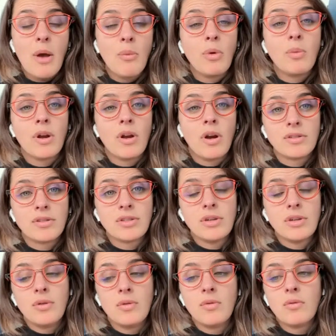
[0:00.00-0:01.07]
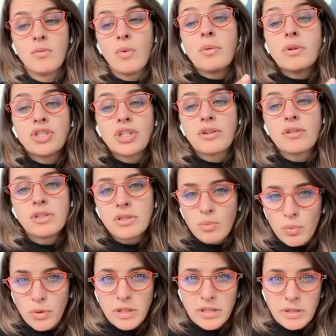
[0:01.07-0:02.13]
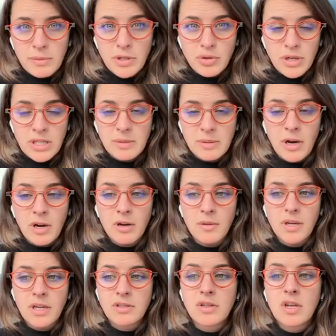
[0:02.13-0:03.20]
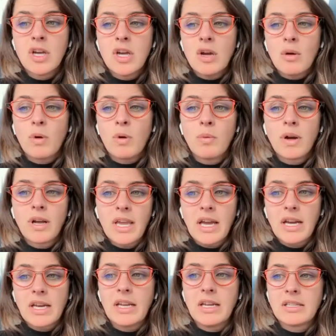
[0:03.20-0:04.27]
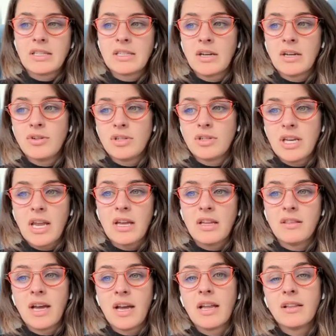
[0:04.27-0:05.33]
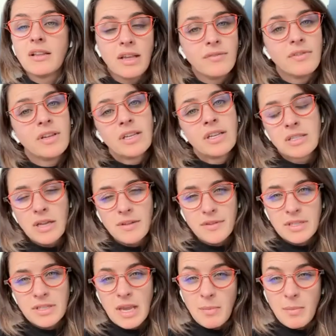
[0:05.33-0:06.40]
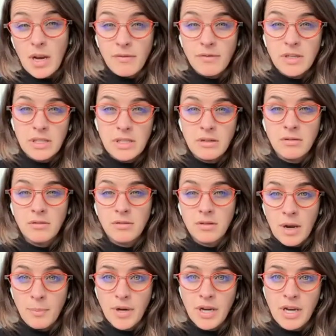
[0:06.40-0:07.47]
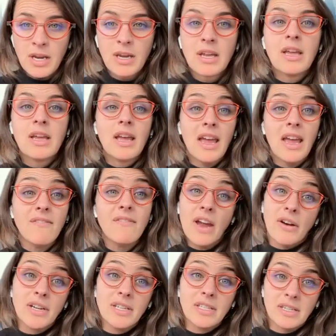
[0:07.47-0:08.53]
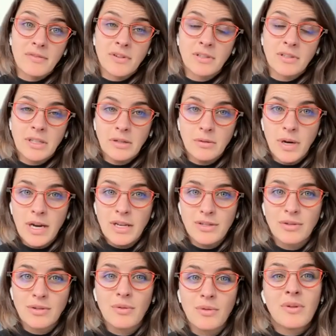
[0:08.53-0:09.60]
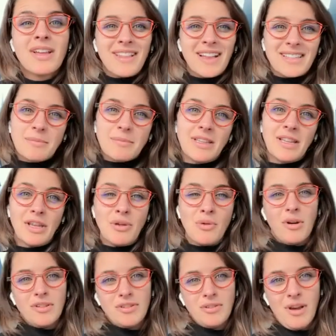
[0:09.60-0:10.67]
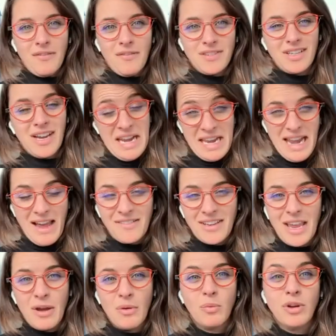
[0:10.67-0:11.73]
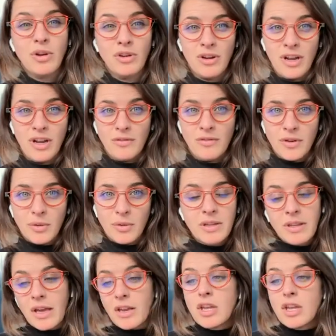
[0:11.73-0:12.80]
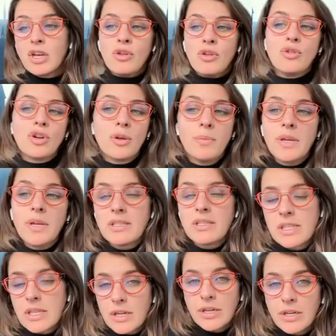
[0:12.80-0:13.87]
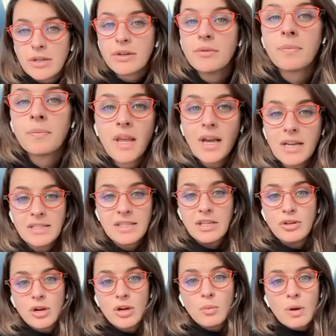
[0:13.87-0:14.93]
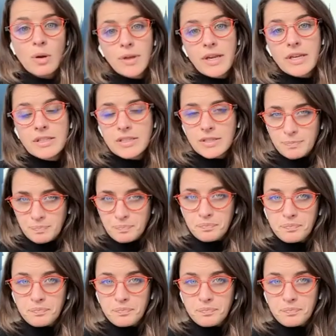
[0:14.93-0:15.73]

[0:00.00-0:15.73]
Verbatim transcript: and we would also we would share those really to be transparent because we want candidates to understand that leveling is not the same at every single company it varies differently right so that's something that you also have to kind of navigate when you're interviewing that you could be considered a senior at one place